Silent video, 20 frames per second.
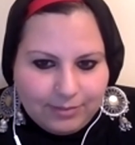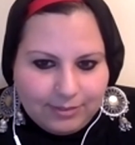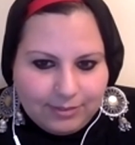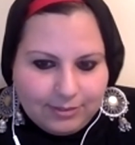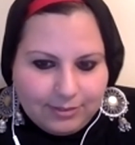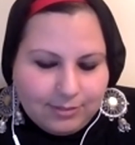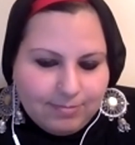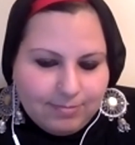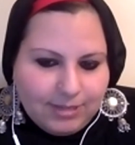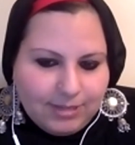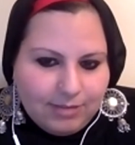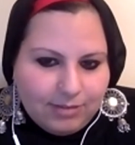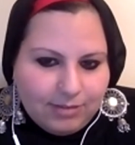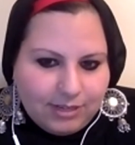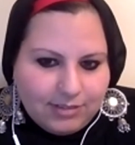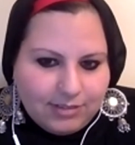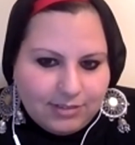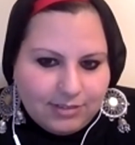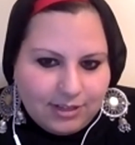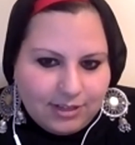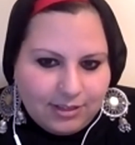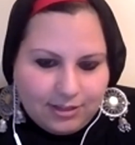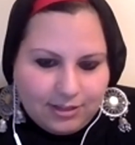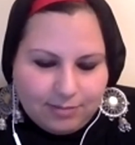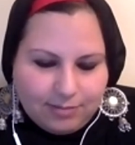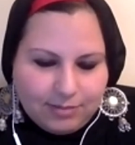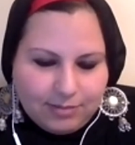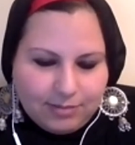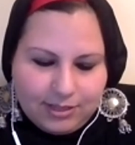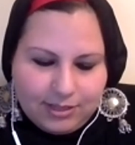to me, when I saw that, I'm
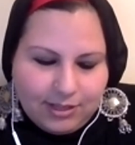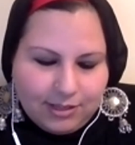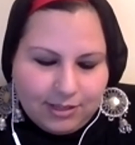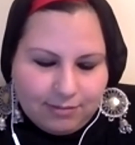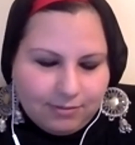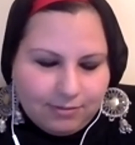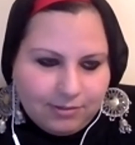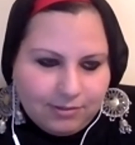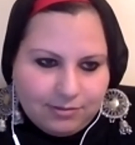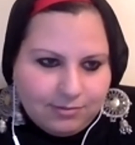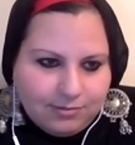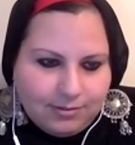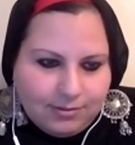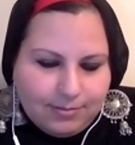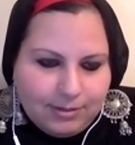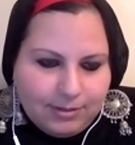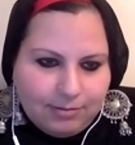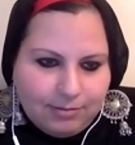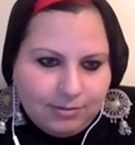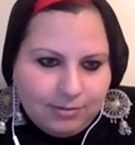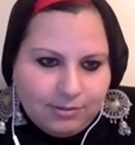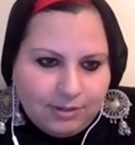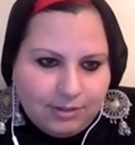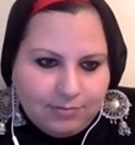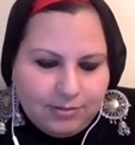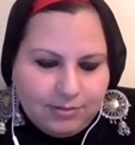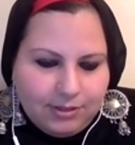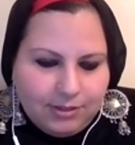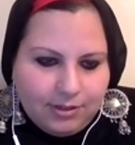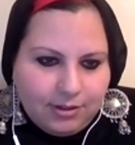like, yeah, we're
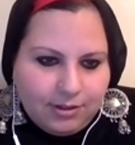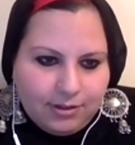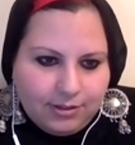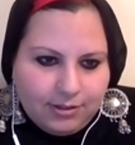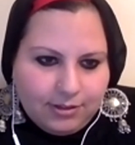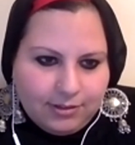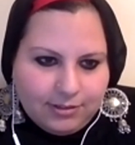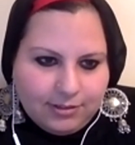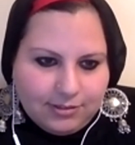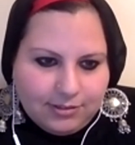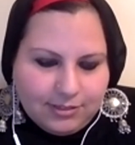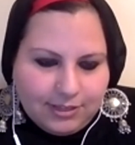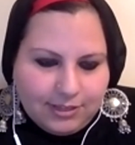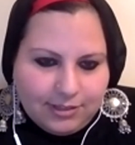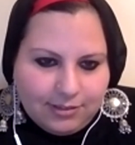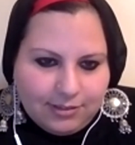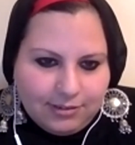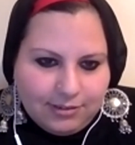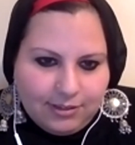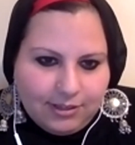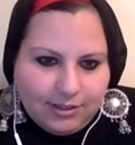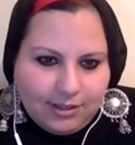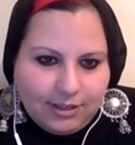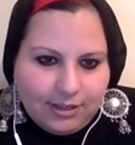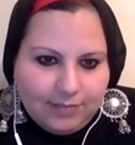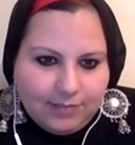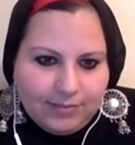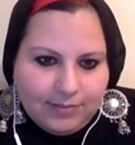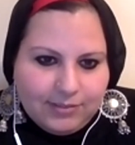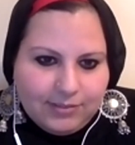definitely all in this together. Like,
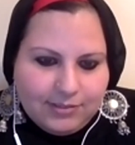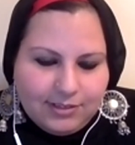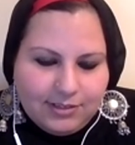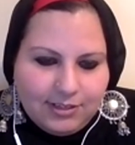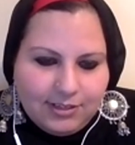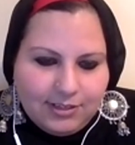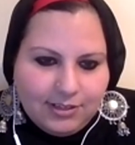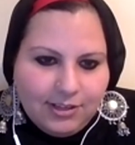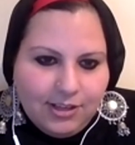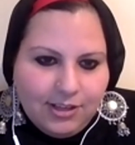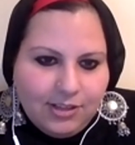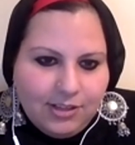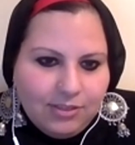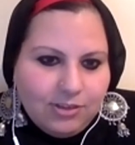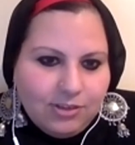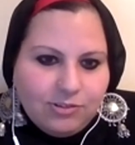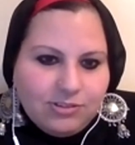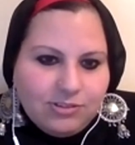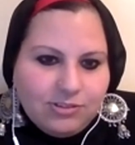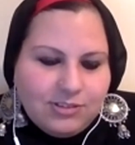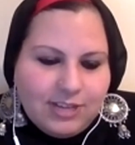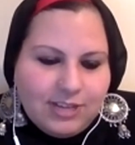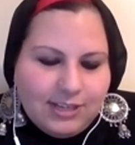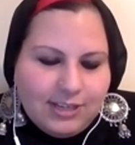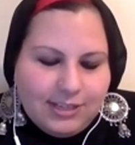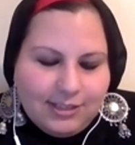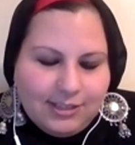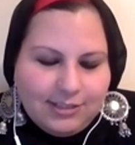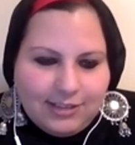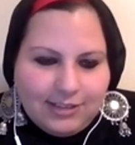obviously, they're just taking
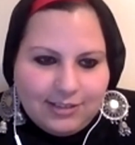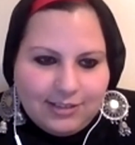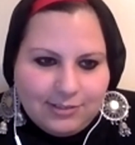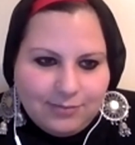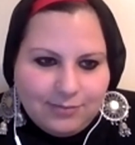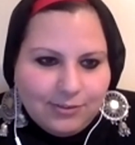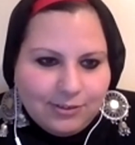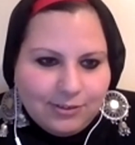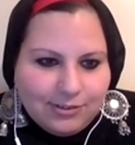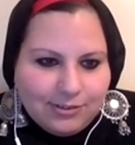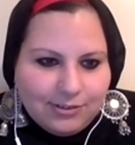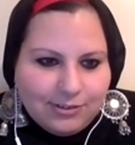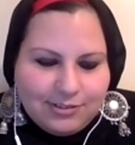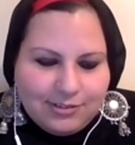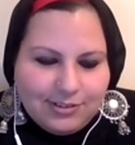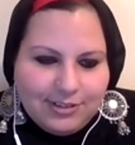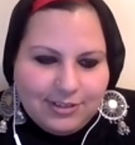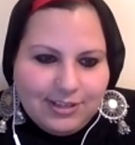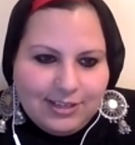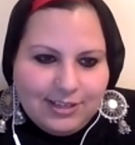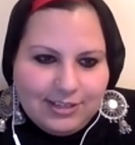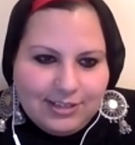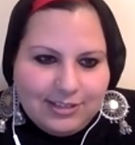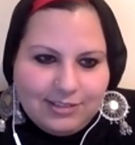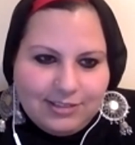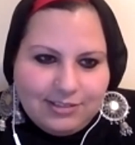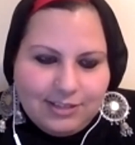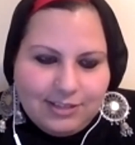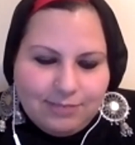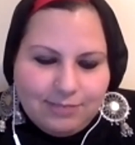the test first to
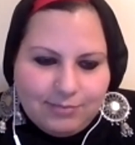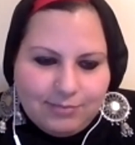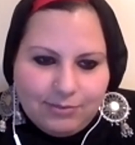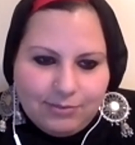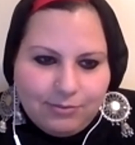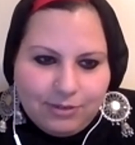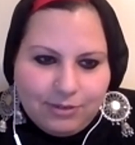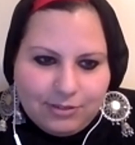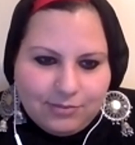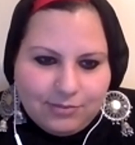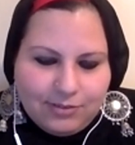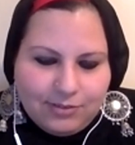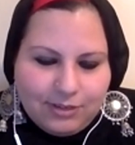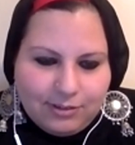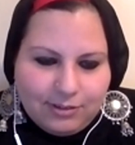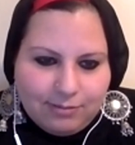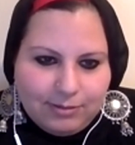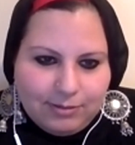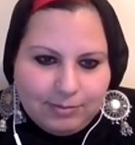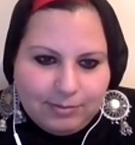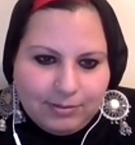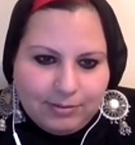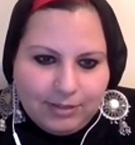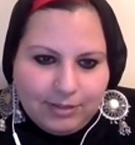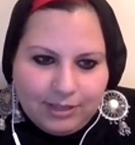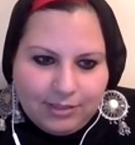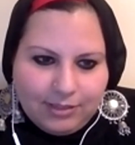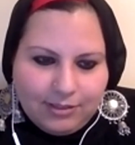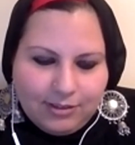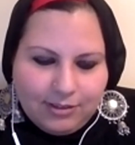see if it works for other people.
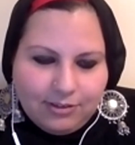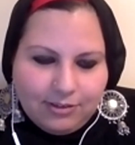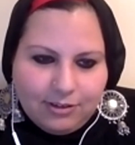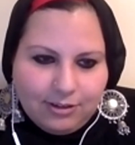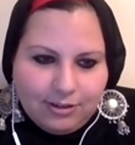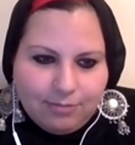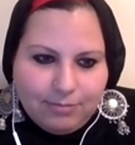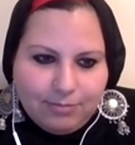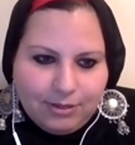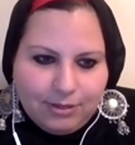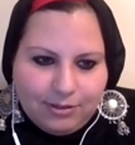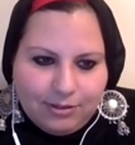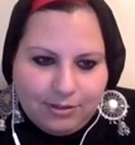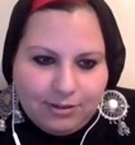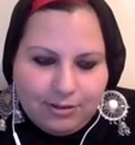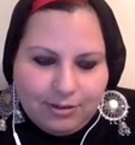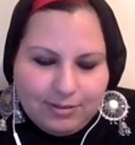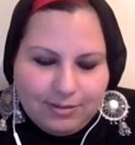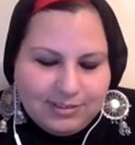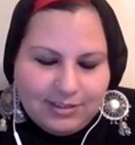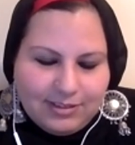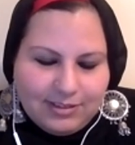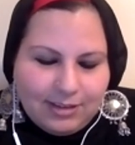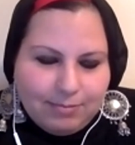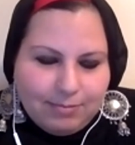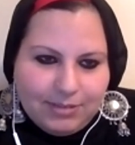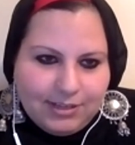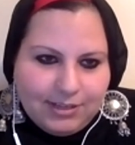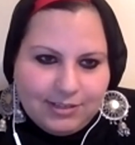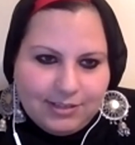Like, they're going to bear the harm. It's not
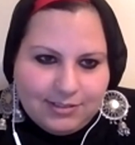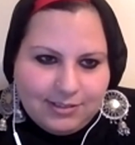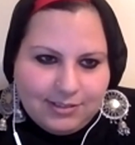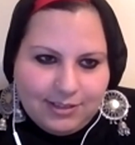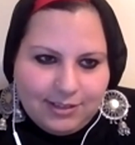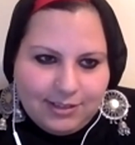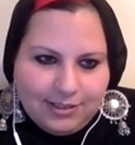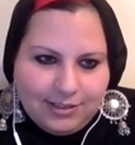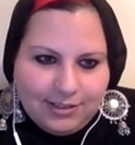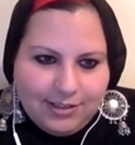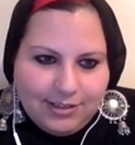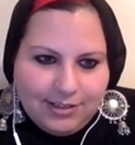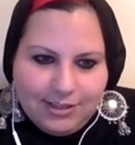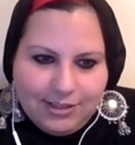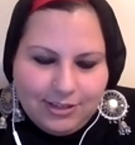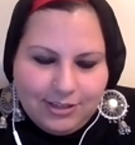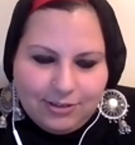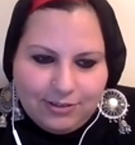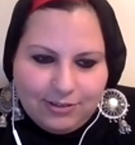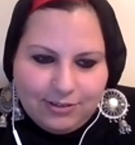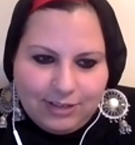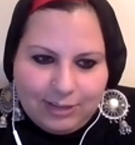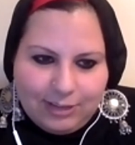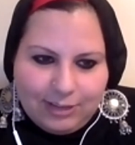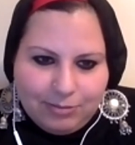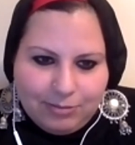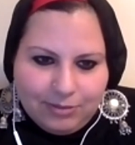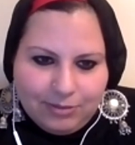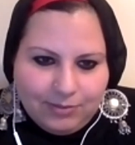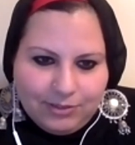because, like, you know, they have
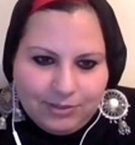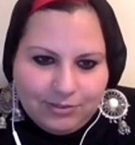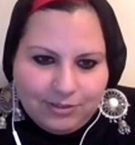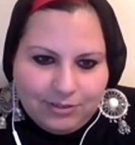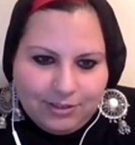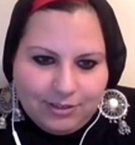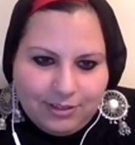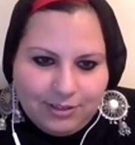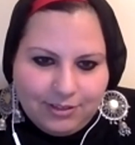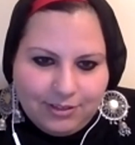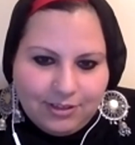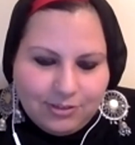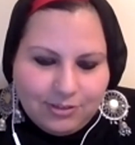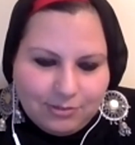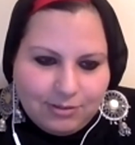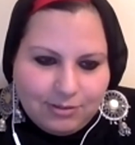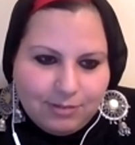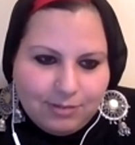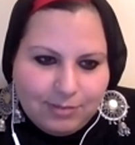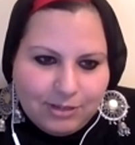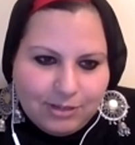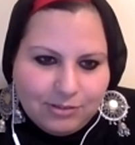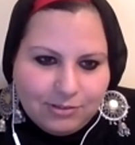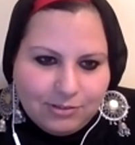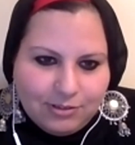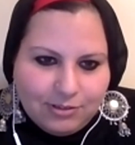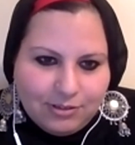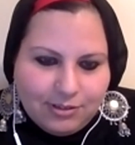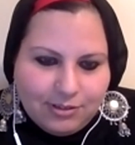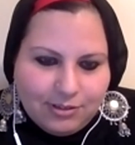privilege or anything. They just want to make
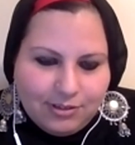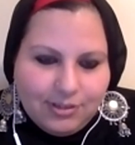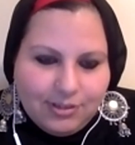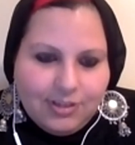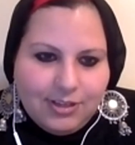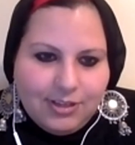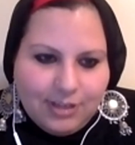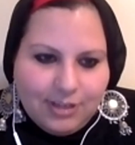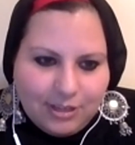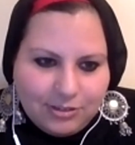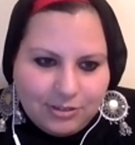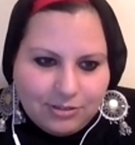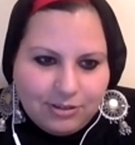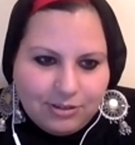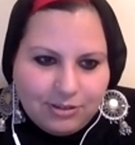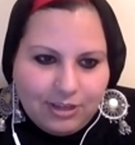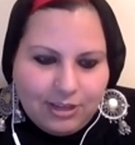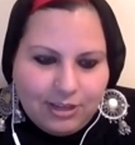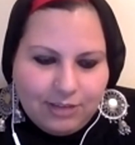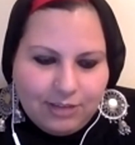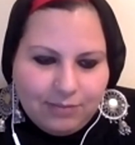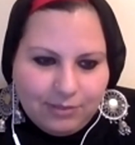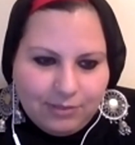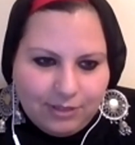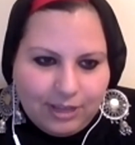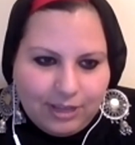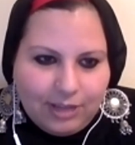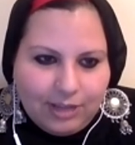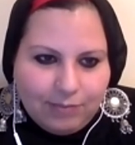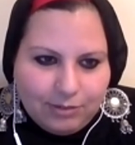sure it's okay for the
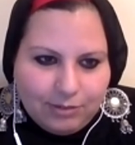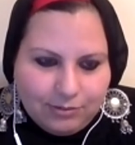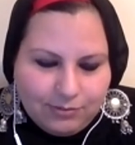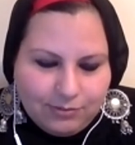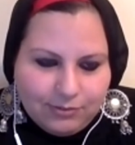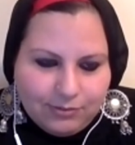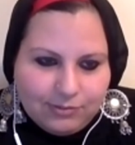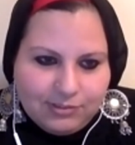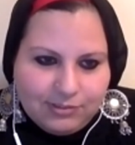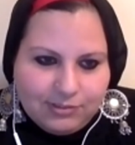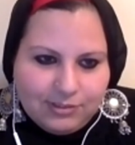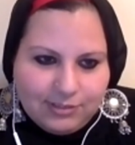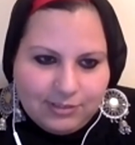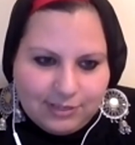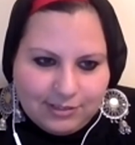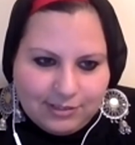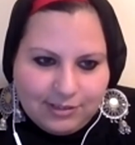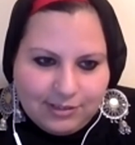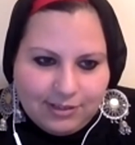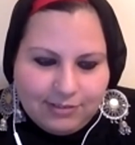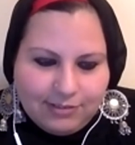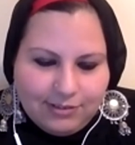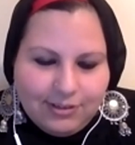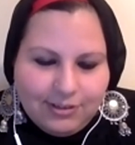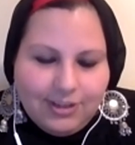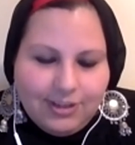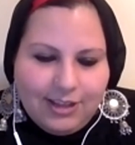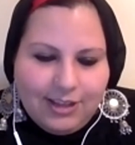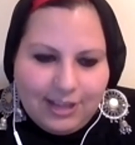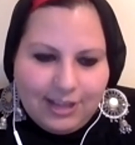average folks to test out.
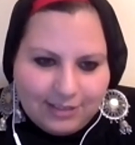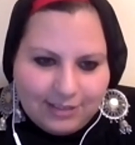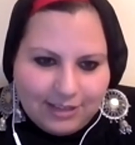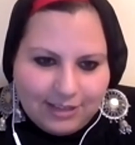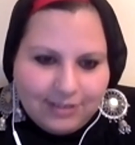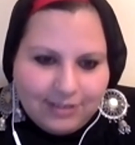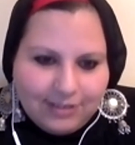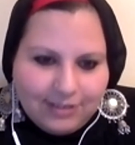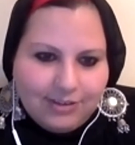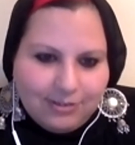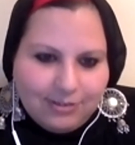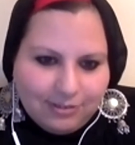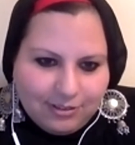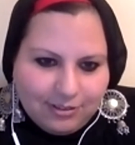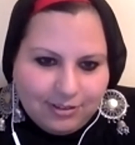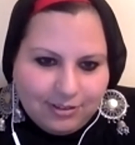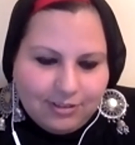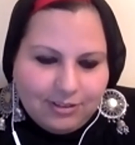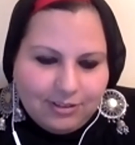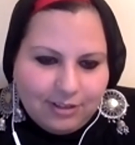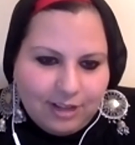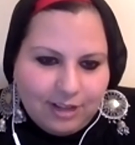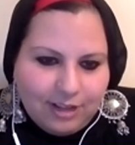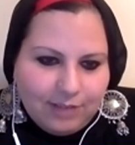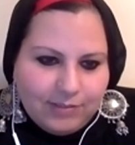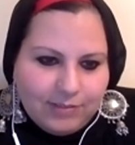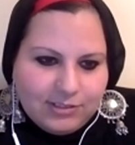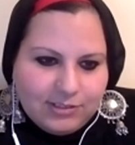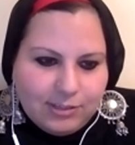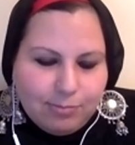And then, you know, they'll
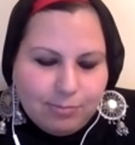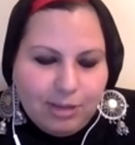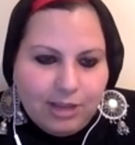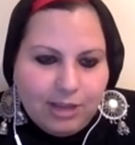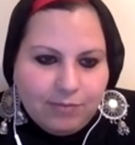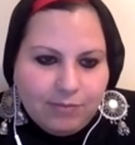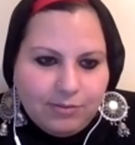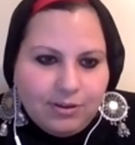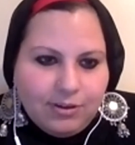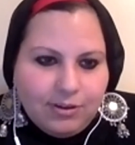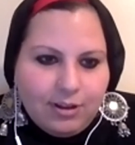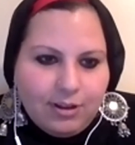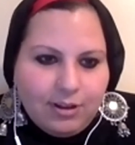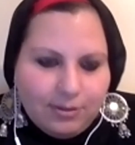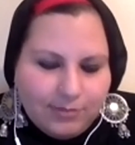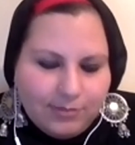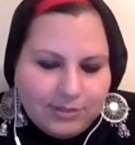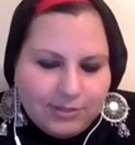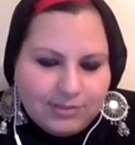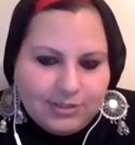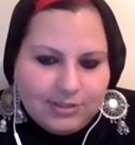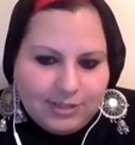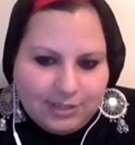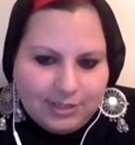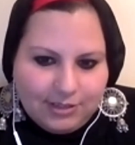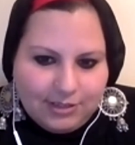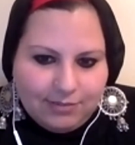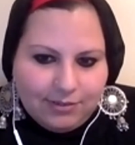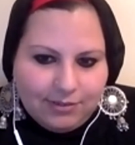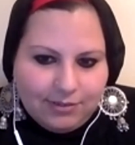obviously pay for all of us to get
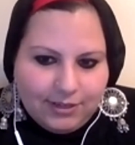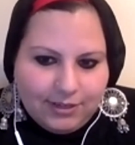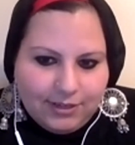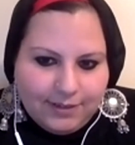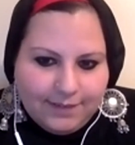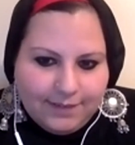it, right?